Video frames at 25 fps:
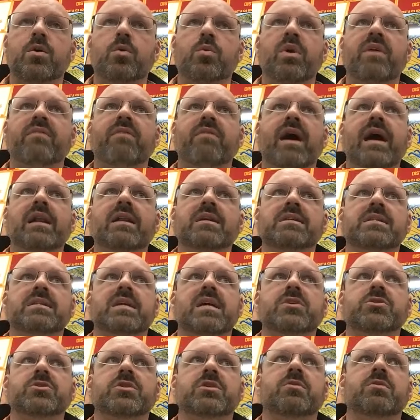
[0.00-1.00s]

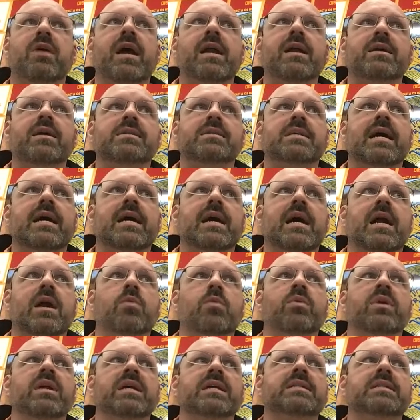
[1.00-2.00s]
revitalization grant, because that kind
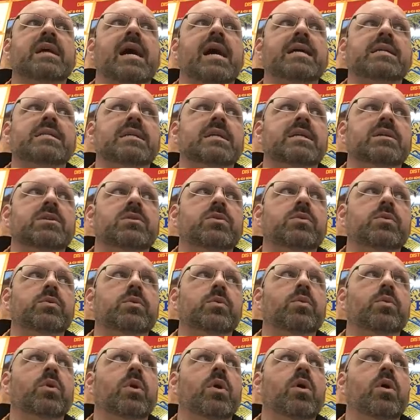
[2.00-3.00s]
of really ties
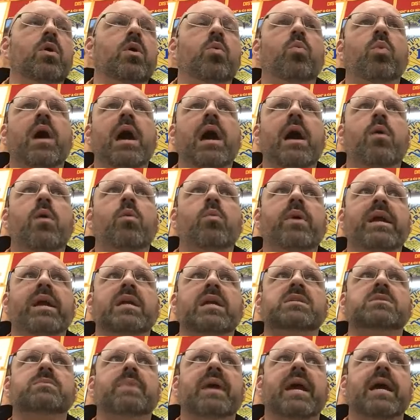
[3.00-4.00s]
into how we
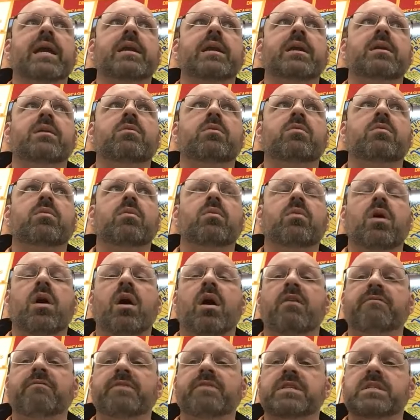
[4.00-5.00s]
expanded
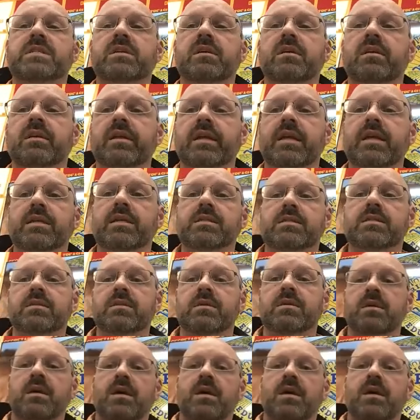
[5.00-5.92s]
our facilities.